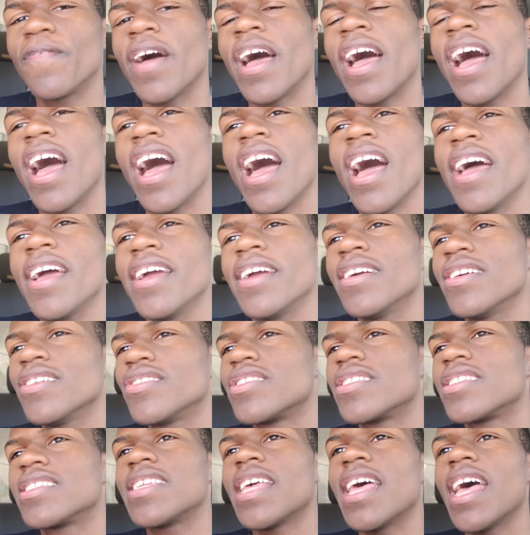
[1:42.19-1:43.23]
By your
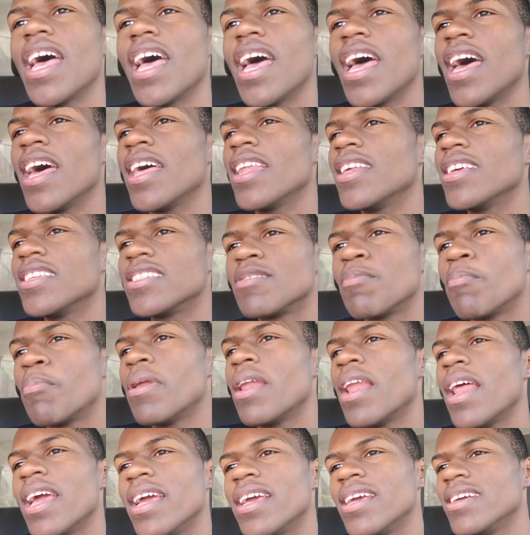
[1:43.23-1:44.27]
side is
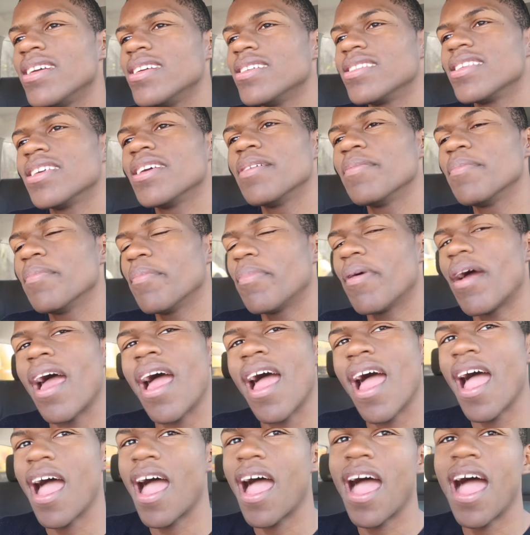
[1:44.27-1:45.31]
blazing
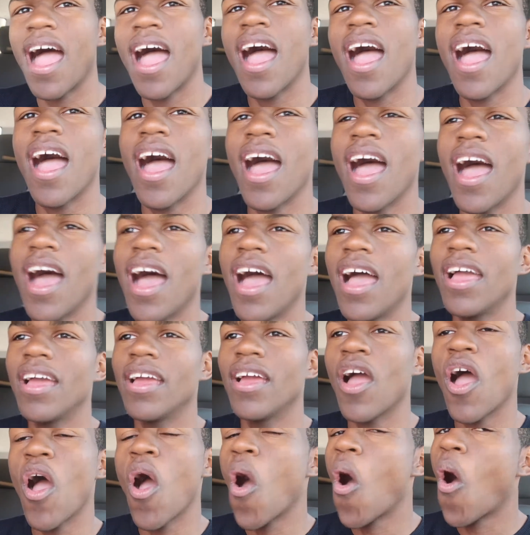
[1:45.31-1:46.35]

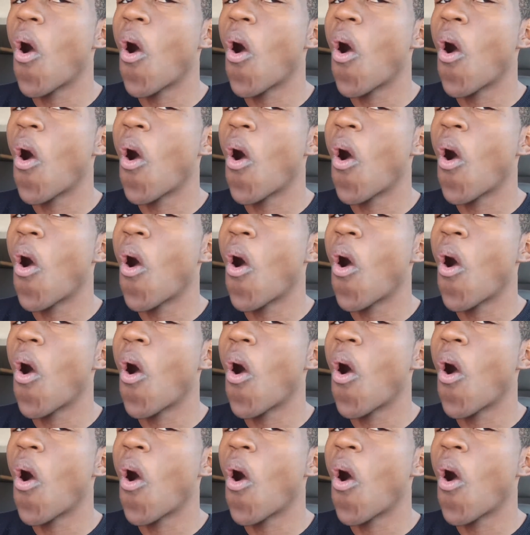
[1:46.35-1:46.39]
bright.